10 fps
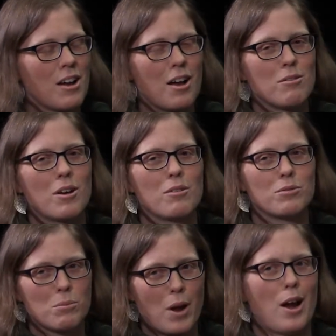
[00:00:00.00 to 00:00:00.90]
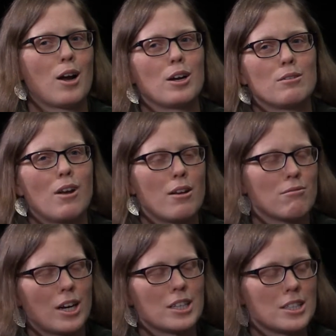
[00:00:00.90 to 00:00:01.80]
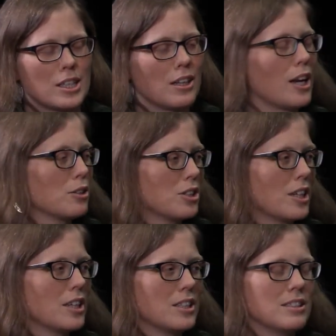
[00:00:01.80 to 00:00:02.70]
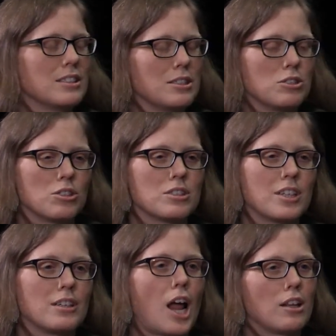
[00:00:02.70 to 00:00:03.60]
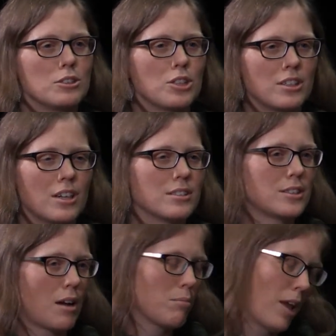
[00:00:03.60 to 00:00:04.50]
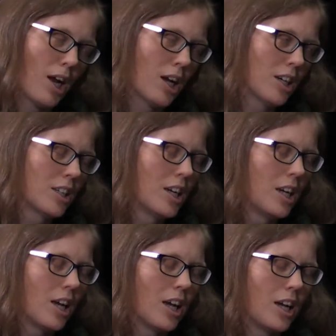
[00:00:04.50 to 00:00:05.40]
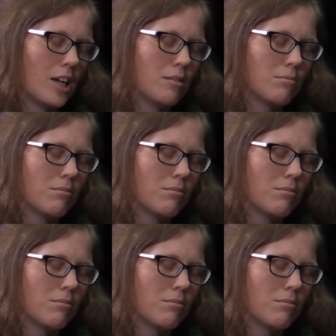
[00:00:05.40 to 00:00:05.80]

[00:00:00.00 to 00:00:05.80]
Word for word: of, of, repair and, and, reconciliation and didn't just acknowledge it and stop there um,